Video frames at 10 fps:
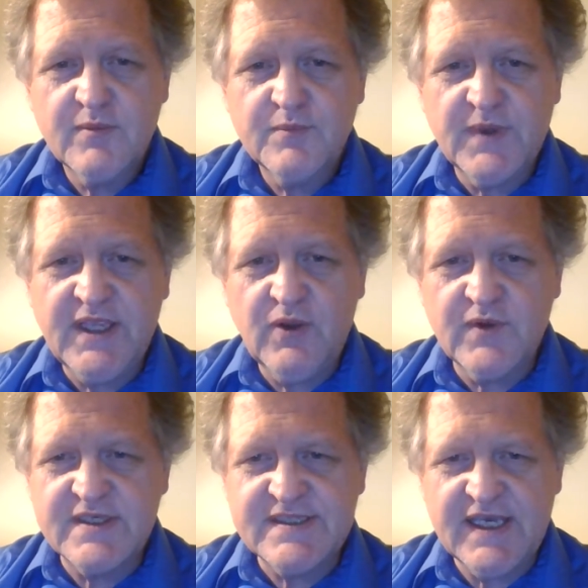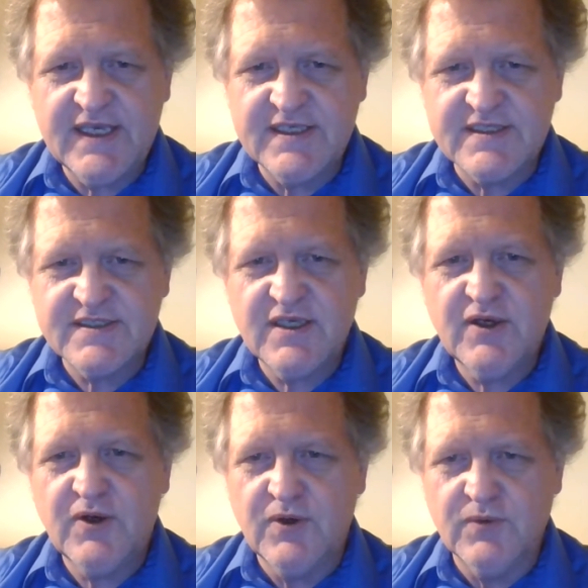but he only says
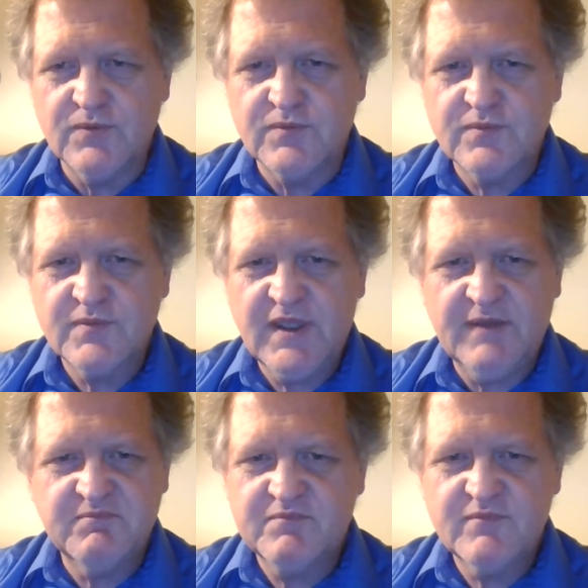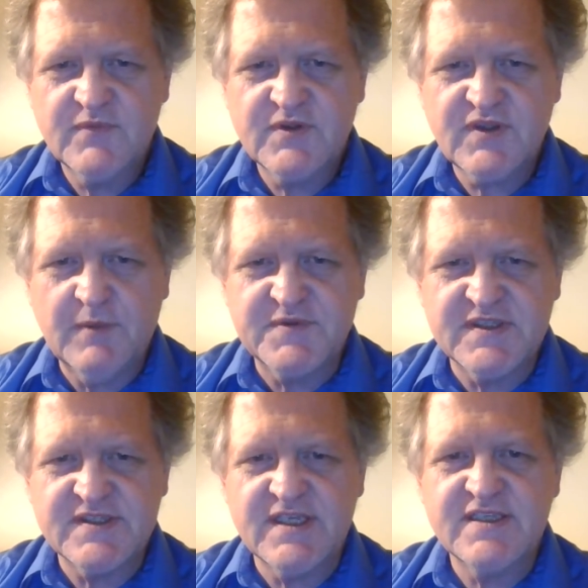own. He skips
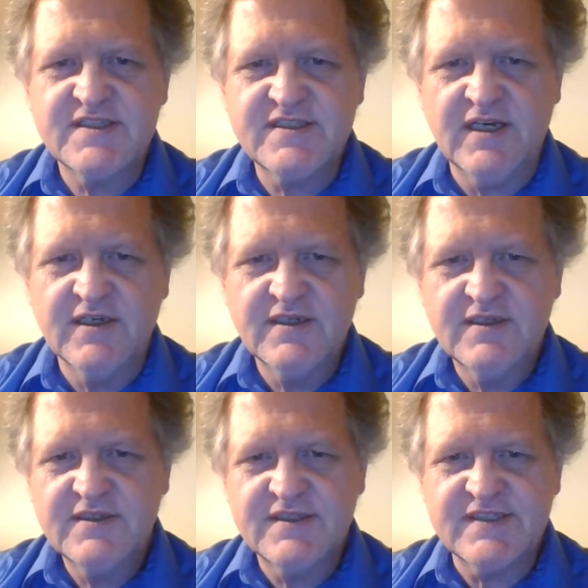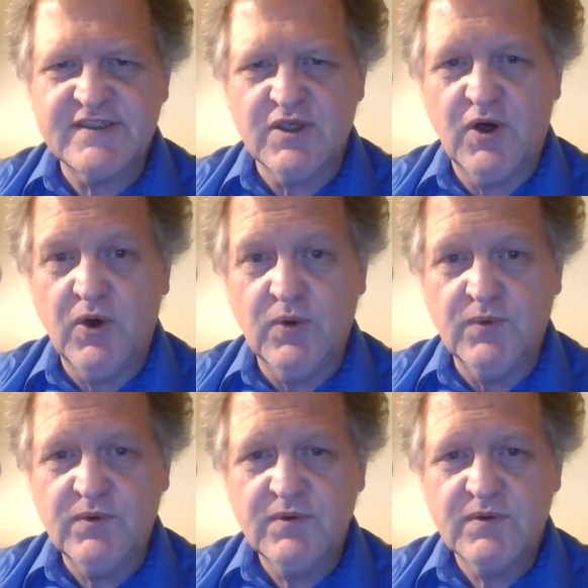his stuff. He says
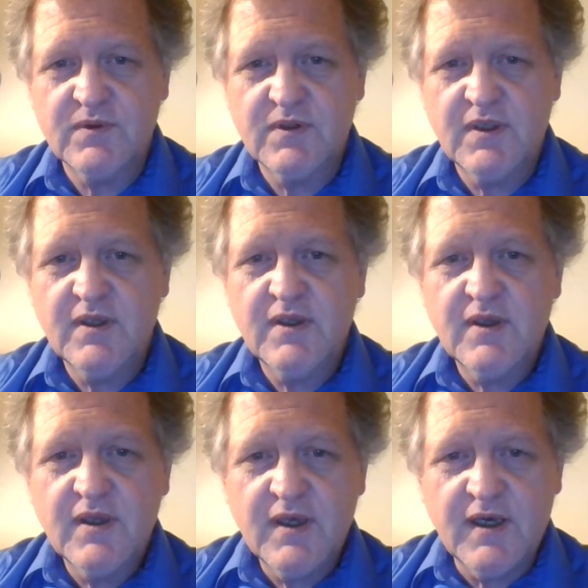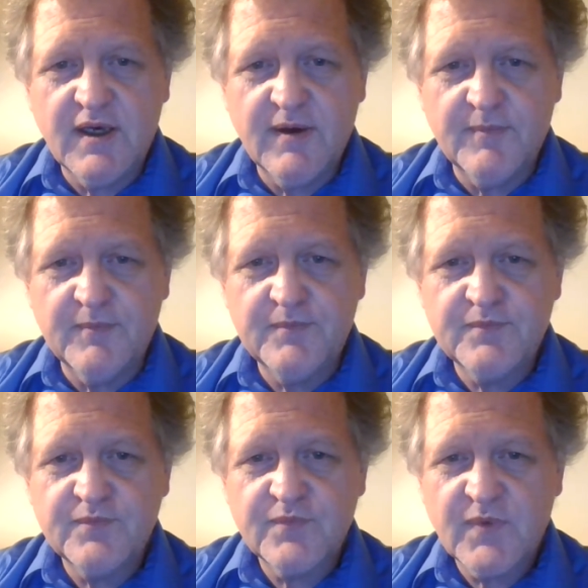own.
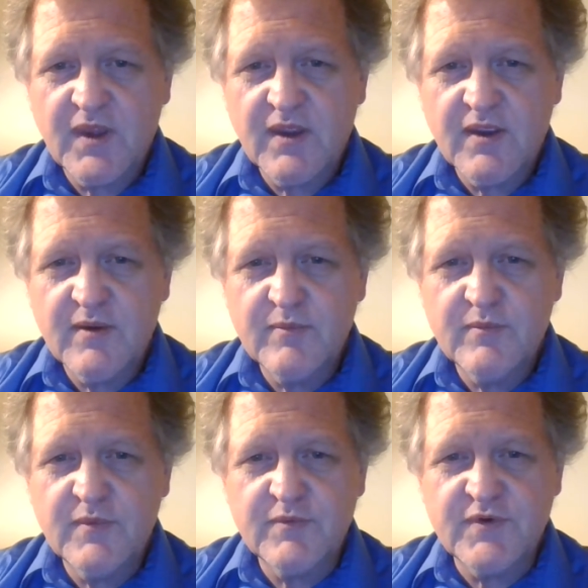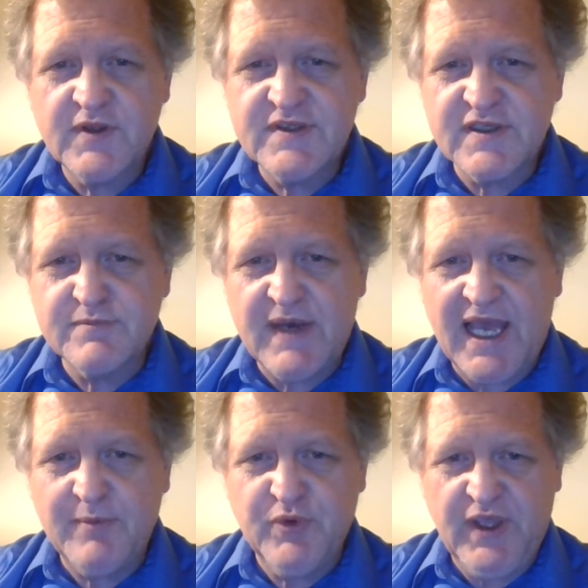So he says
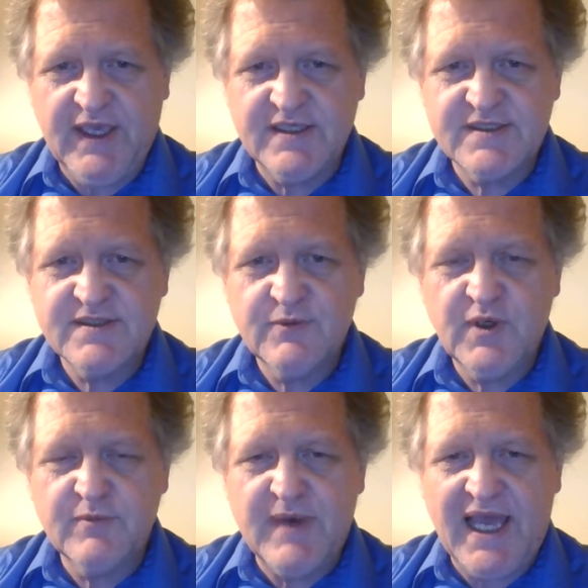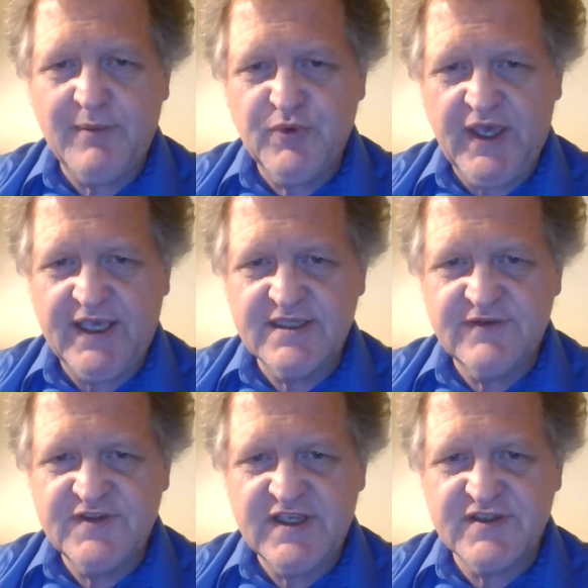my place. Well, my place,
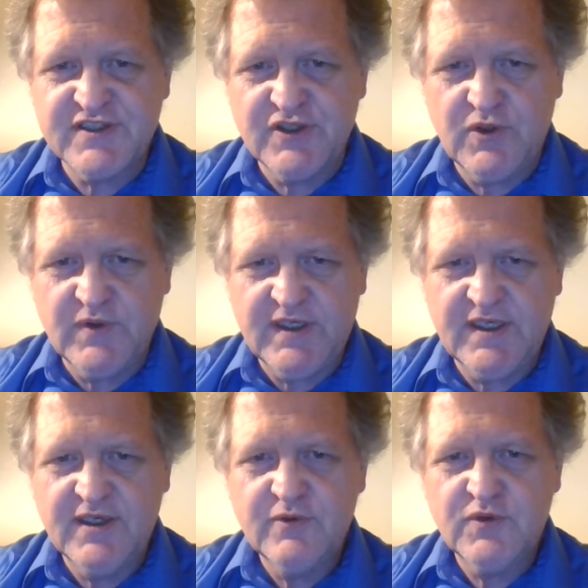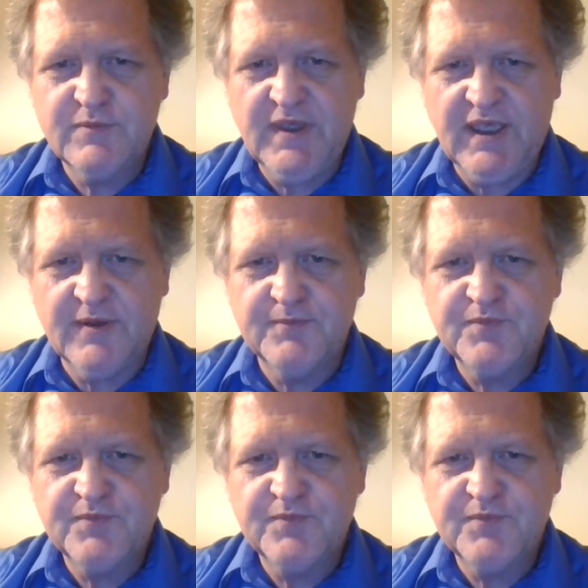if you say it slowly, would be